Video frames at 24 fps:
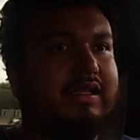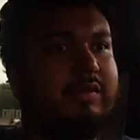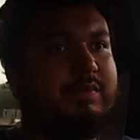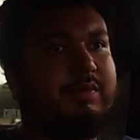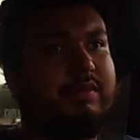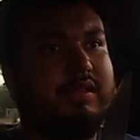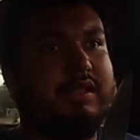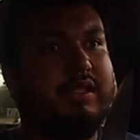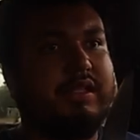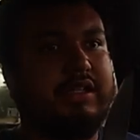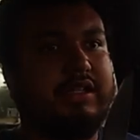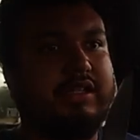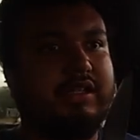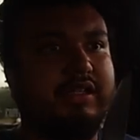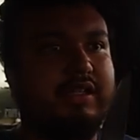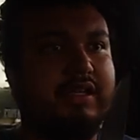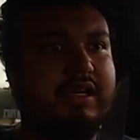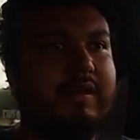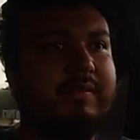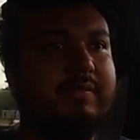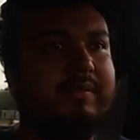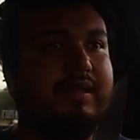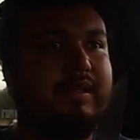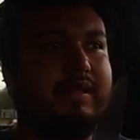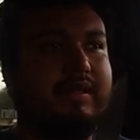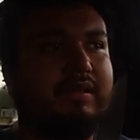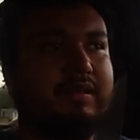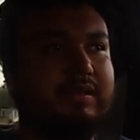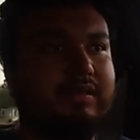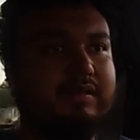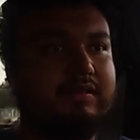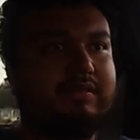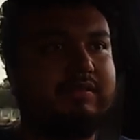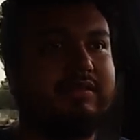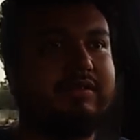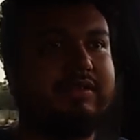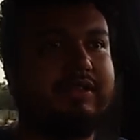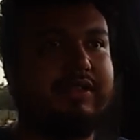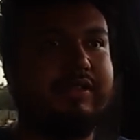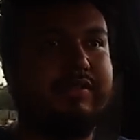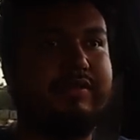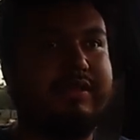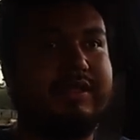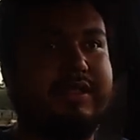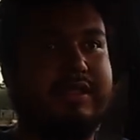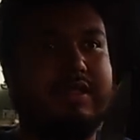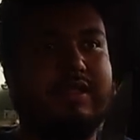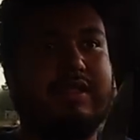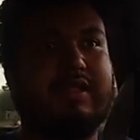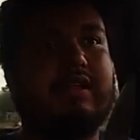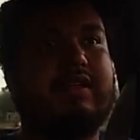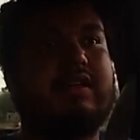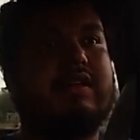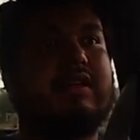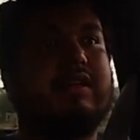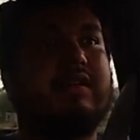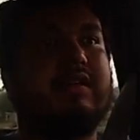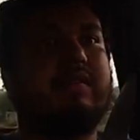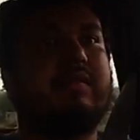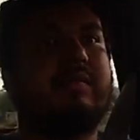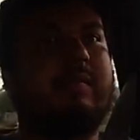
it's pretty good. I've been using the